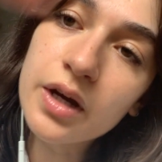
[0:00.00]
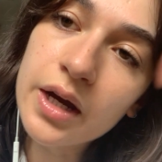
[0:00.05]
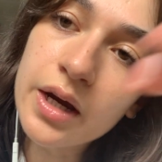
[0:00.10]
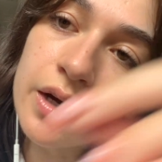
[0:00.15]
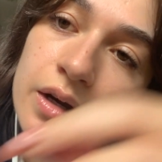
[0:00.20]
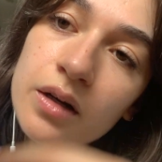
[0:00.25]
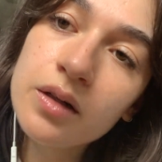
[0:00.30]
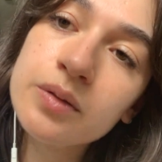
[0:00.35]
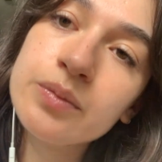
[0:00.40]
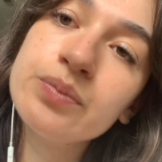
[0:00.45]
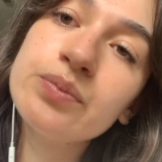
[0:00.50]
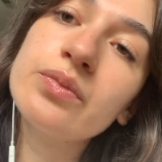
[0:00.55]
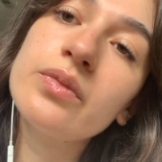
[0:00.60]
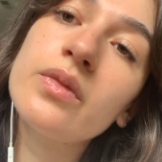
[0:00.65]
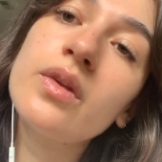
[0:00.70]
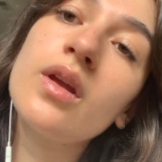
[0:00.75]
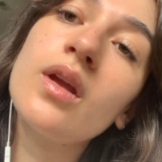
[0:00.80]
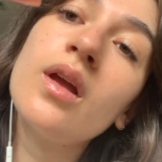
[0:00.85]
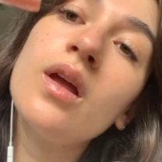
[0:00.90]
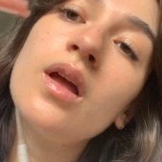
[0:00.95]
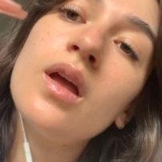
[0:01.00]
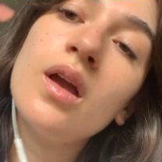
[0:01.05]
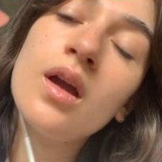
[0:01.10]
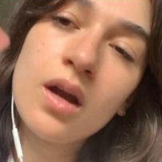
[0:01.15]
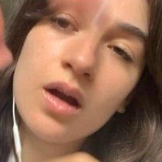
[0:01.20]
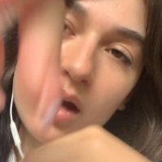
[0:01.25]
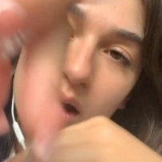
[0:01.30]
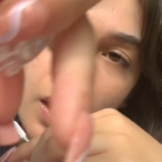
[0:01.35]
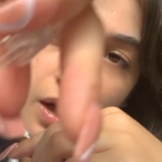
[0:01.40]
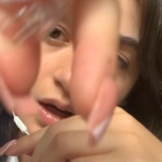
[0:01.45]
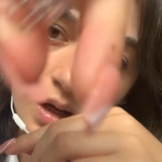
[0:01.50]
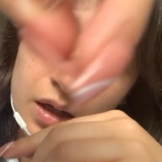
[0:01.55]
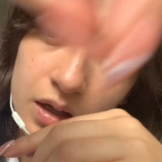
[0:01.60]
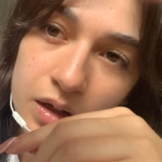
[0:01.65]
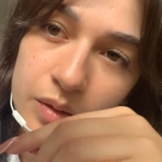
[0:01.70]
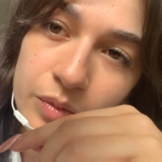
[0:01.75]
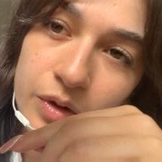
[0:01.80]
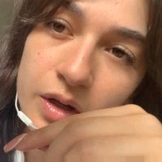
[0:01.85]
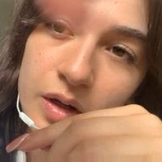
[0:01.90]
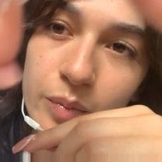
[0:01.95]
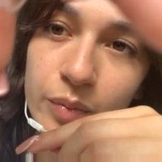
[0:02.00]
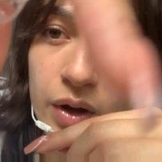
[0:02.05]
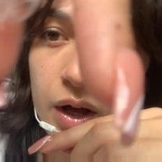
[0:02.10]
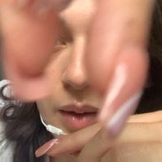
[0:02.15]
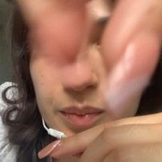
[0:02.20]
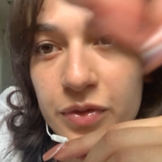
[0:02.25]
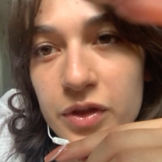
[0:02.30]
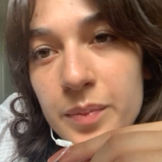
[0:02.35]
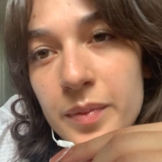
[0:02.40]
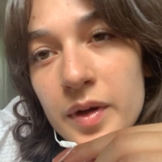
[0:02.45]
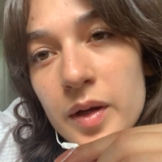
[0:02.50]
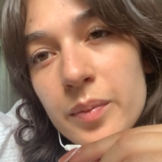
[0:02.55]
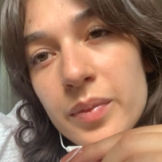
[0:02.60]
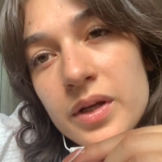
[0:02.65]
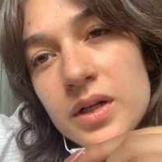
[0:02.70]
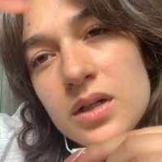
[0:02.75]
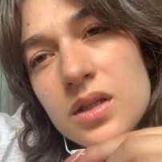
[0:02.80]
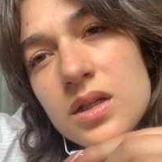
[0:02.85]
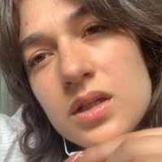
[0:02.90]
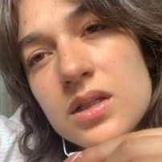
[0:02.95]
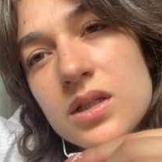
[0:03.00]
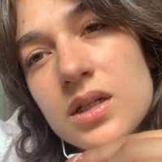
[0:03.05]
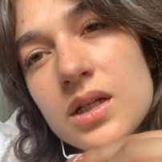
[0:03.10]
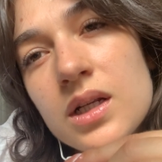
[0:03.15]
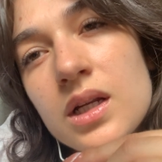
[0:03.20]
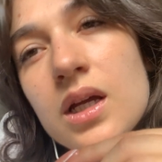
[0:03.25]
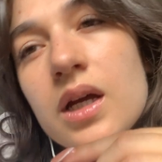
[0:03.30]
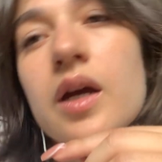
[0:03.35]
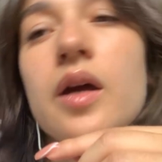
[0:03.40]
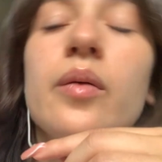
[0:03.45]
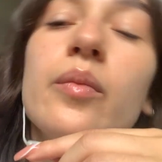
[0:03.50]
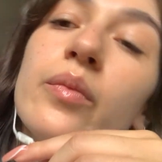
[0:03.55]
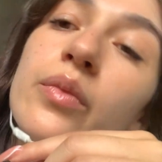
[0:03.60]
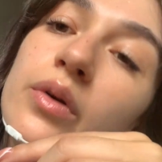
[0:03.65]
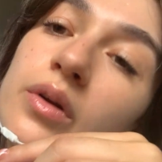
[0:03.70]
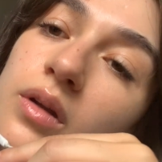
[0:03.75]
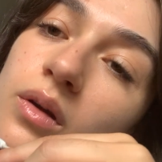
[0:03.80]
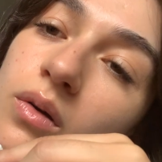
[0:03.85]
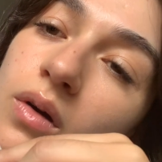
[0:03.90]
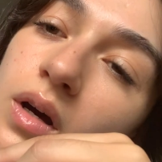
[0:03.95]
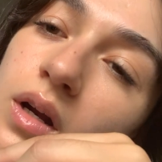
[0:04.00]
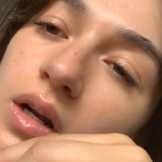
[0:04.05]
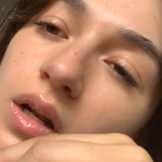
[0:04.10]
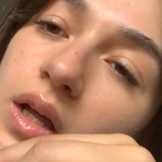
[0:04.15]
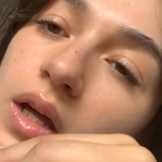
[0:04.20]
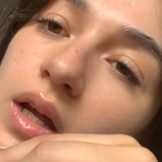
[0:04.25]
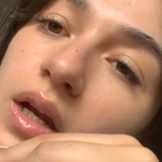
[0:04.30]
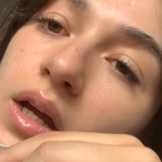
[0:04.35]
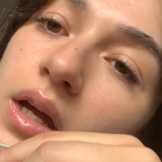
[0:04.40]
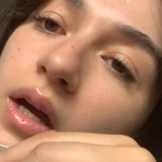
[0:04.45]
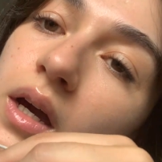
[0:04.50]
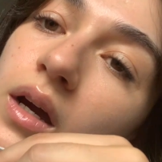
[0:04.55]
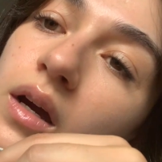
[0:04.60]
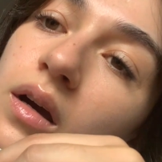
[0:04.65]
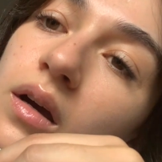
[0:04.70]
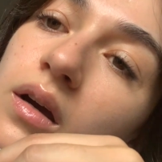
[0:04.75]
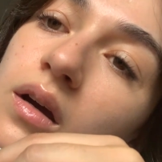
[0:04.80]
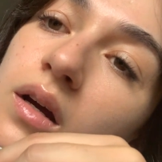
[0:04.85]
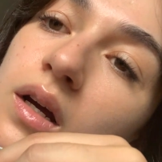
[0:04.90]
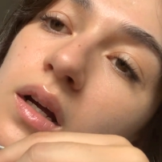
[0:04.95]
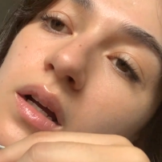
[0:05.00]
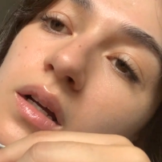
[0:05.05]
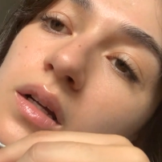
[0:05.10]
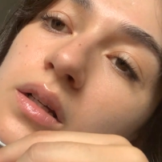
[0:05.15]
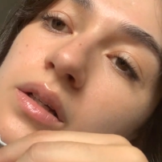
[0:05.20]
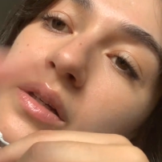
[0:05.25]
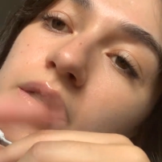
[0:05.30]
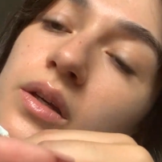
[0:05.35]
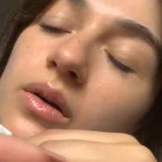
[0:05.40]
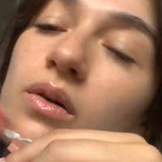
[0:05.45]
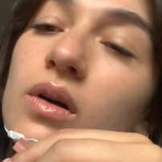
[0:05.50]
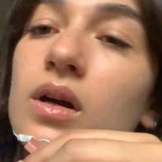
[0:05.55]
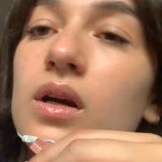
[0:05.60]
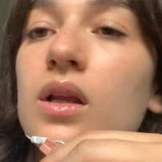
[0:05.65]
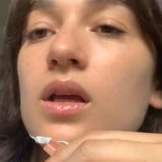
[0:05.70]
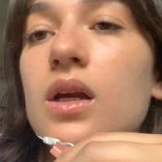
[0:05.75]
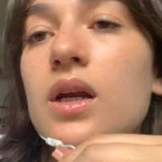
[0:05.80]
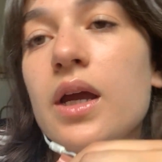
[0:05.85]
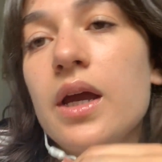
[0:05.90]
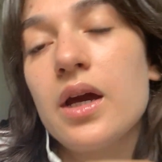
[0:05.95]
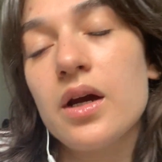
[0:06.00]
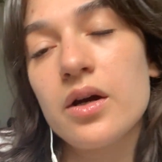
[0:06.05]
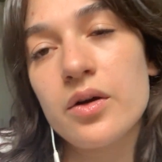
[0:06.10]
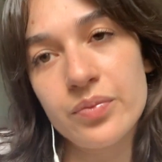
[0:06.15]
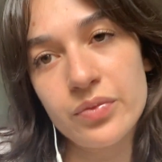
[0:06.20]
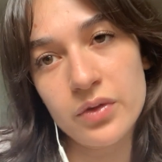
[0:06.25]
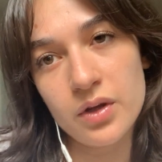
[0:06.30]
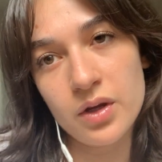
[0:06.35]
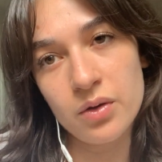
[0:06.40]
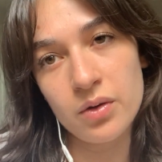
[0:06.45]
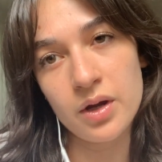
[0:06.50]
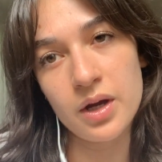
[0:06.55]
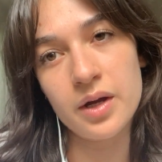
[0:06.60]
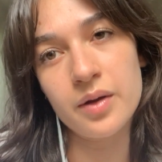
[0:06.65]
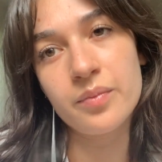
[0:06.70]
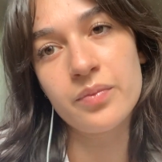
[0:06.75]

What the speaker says: hair and I'm gonna pop them up into this clip. You've got a lot of hair. You've got a lot of hair. Okay.